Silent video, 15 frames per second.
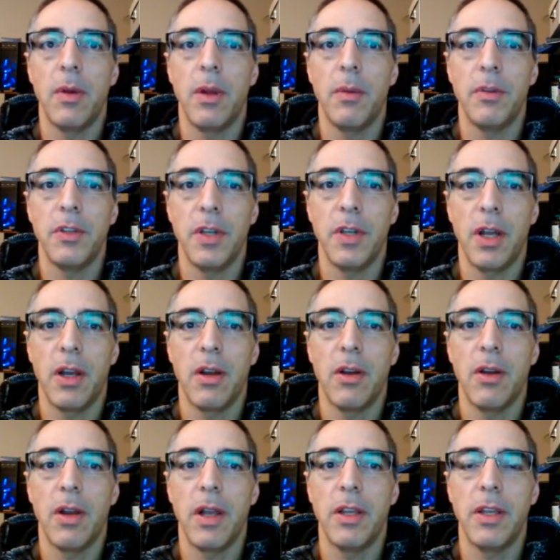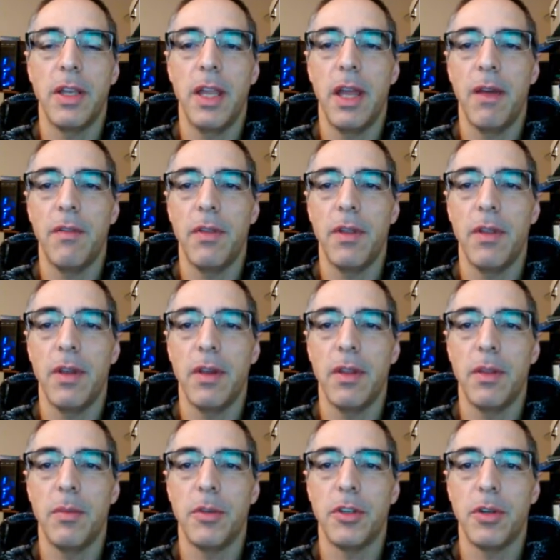When I was younger, I didn't have the
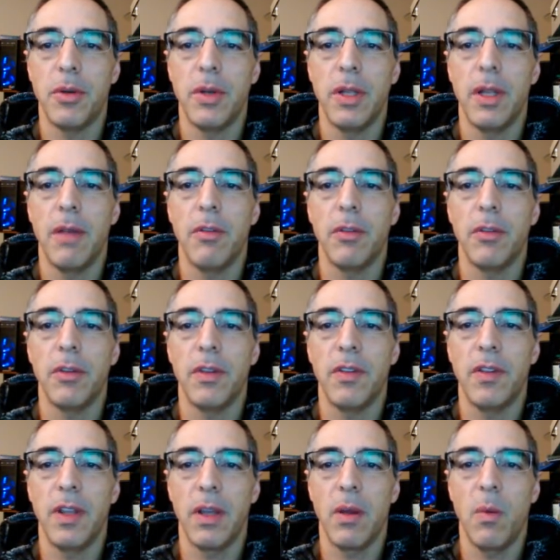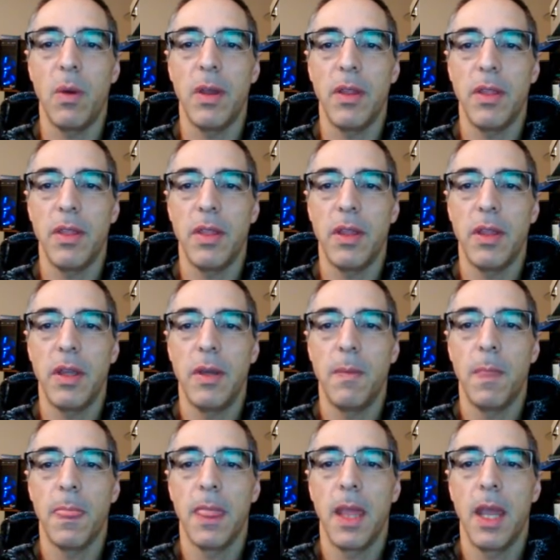maturity level to stick with
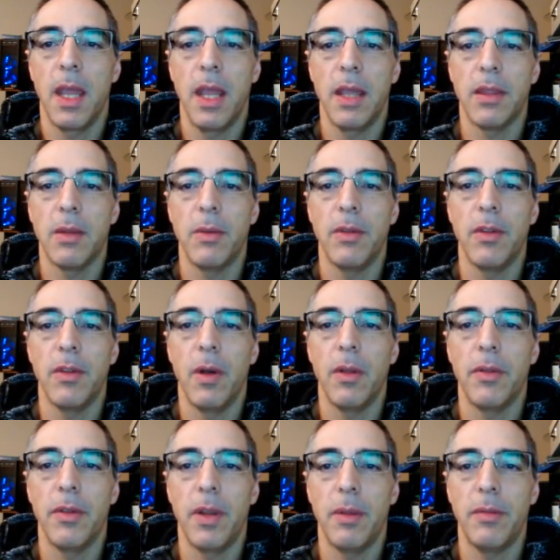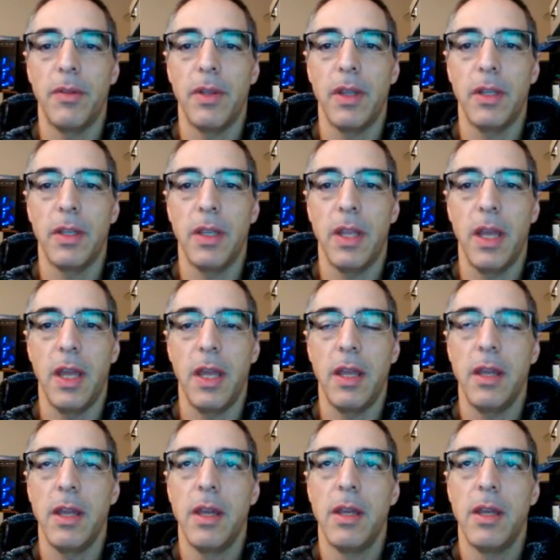and get the results that I'm seeing today.